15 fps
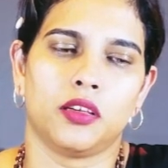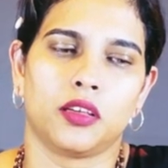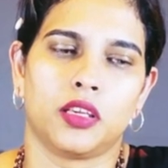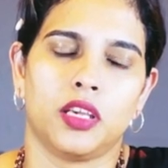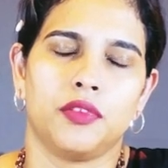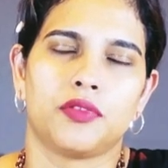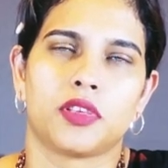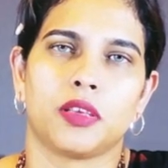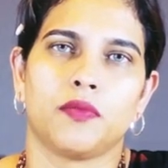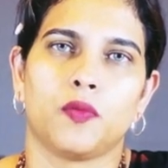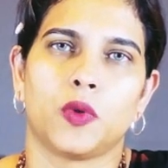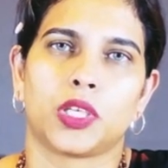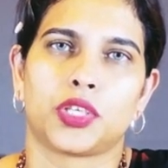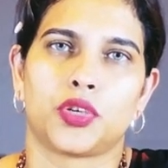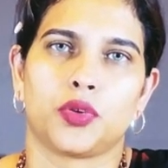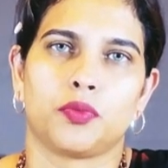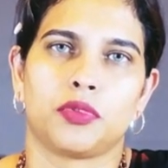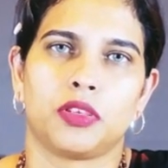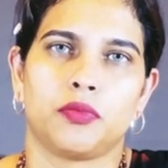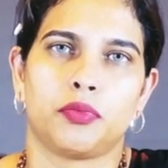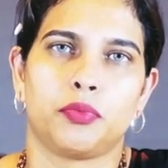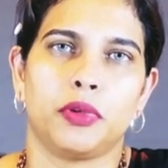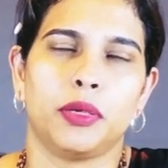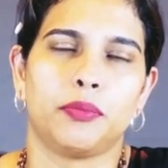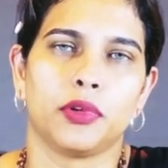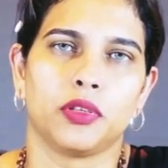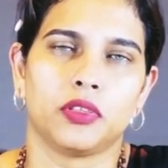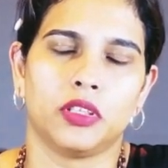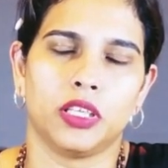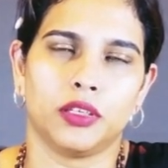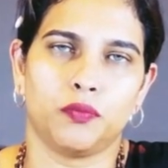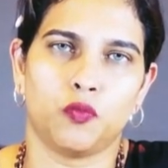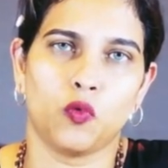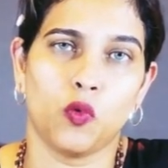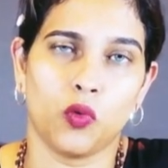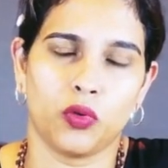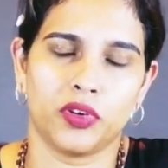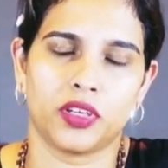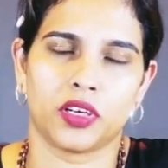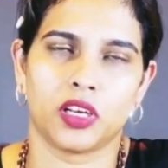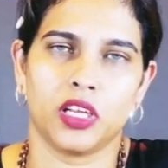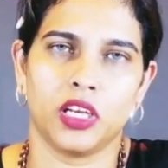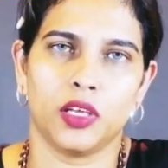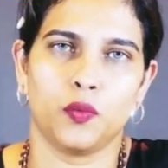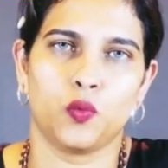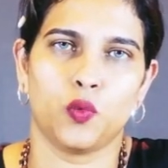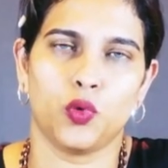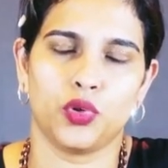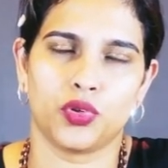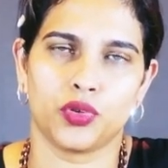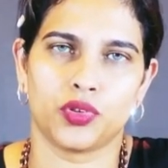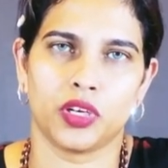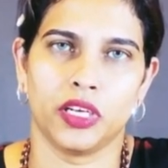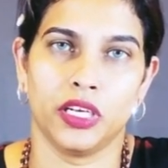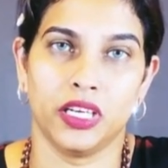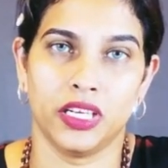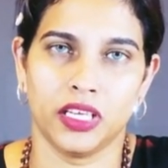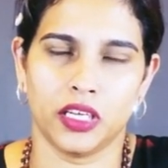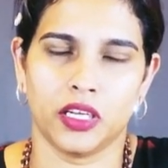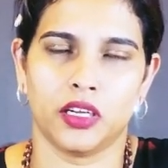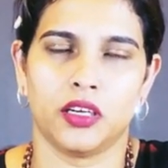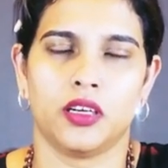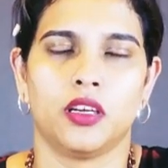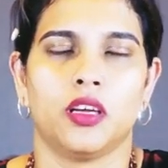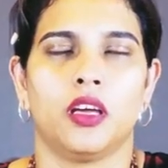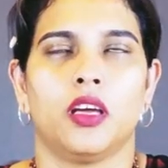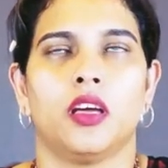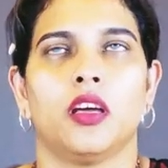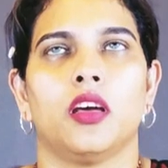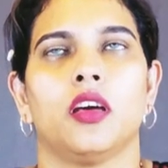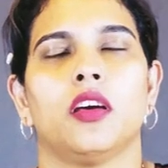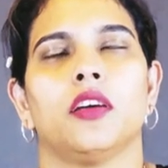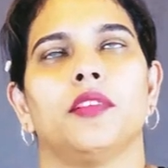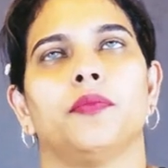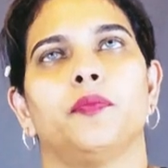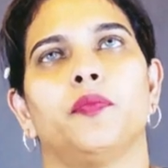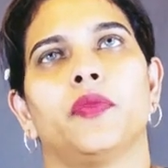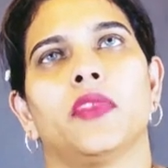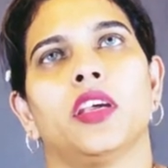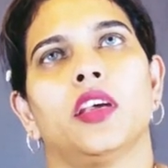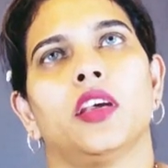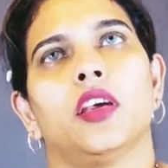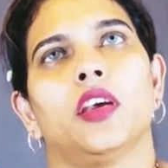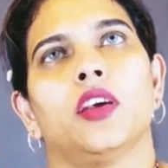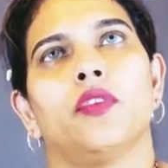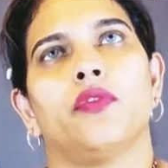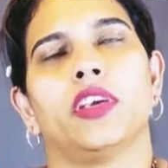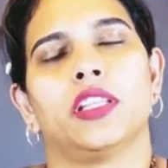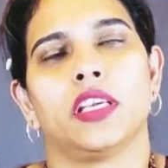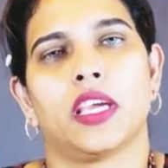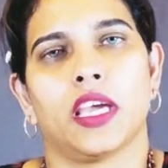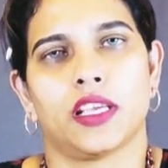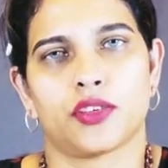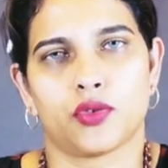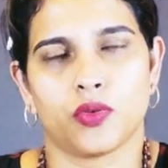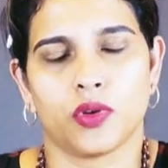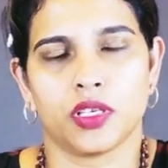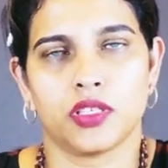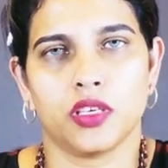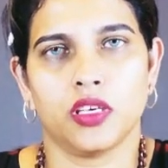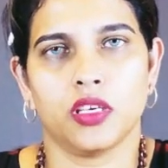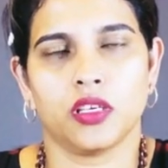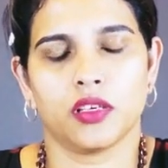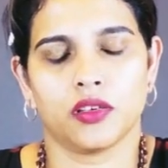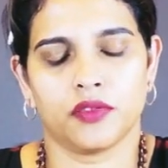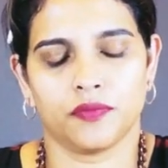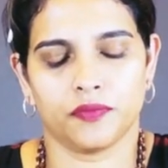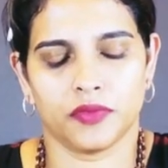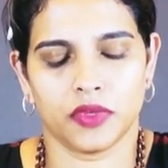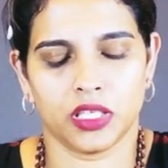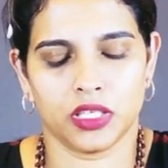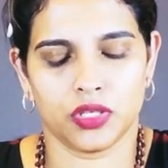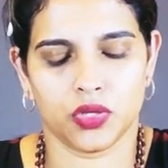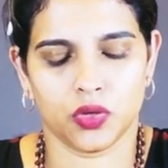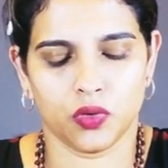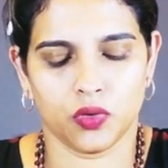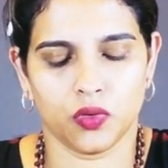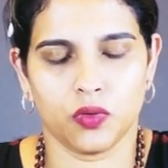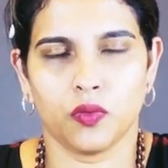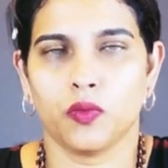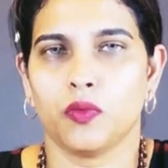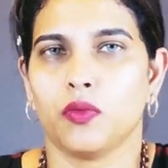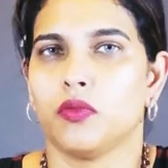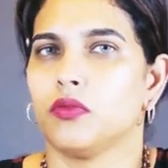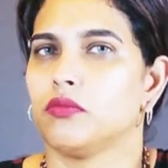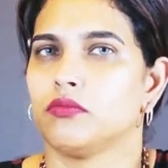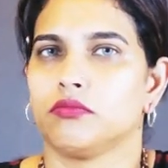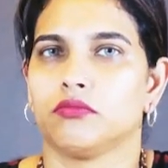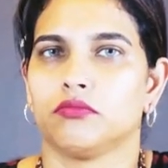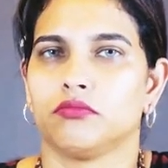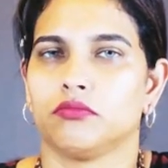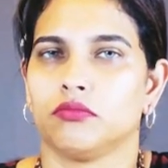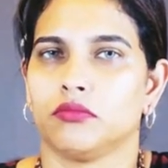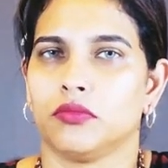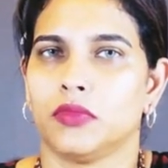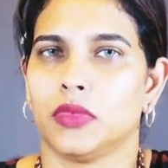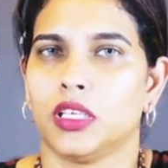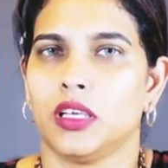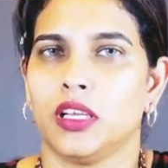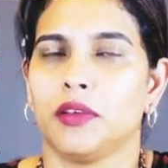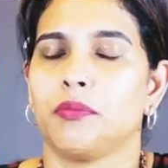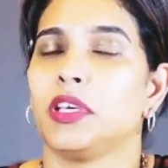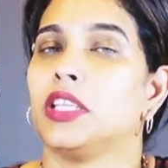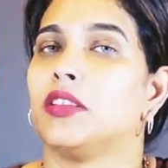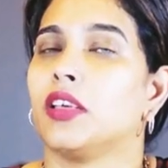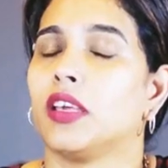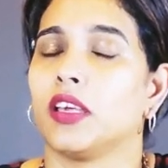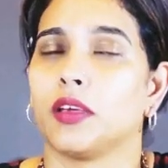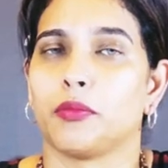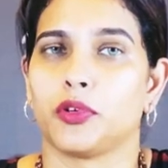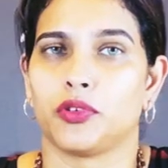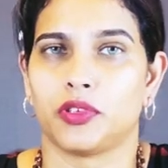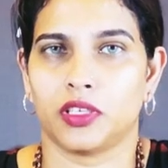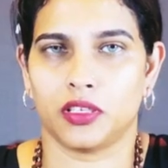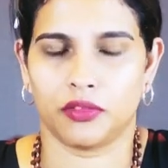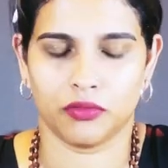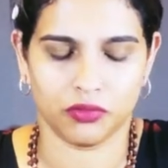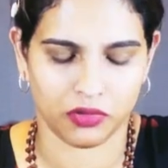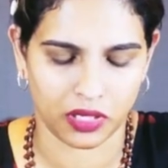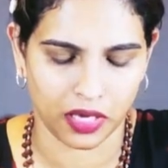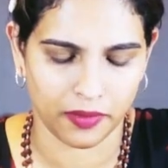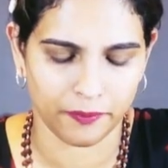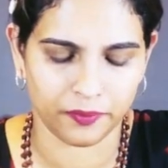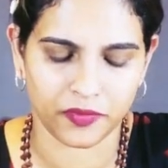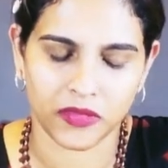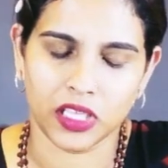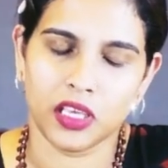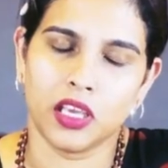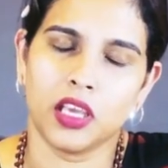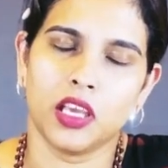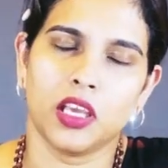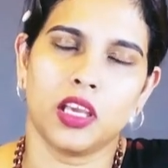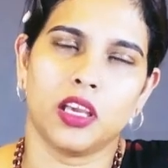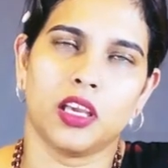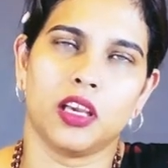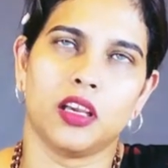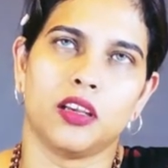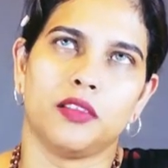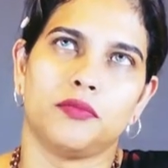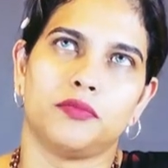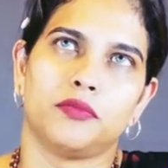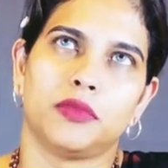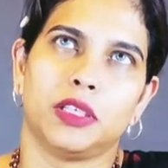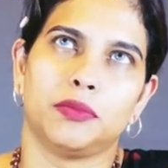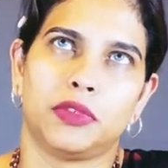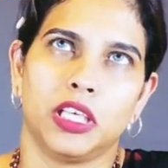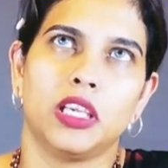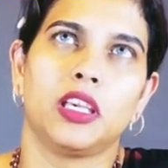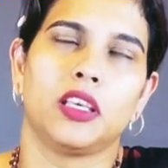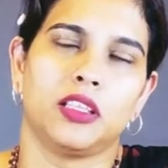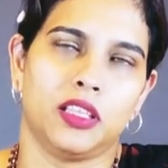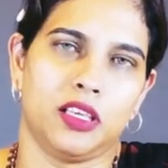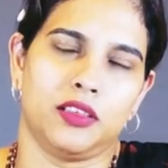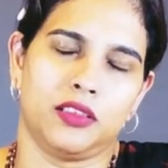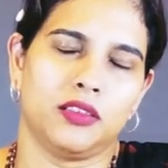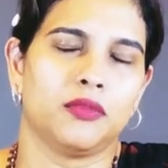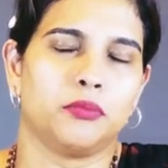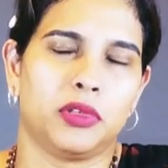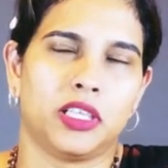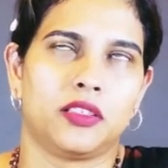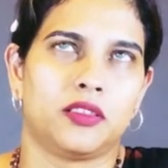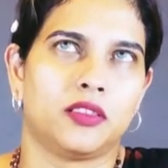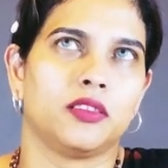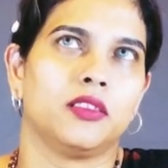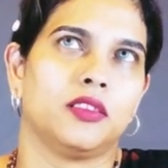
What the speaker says: give some workshops if people they really want to learn Vedic astrology. So let me think about that. Okay, I'm thinking that, but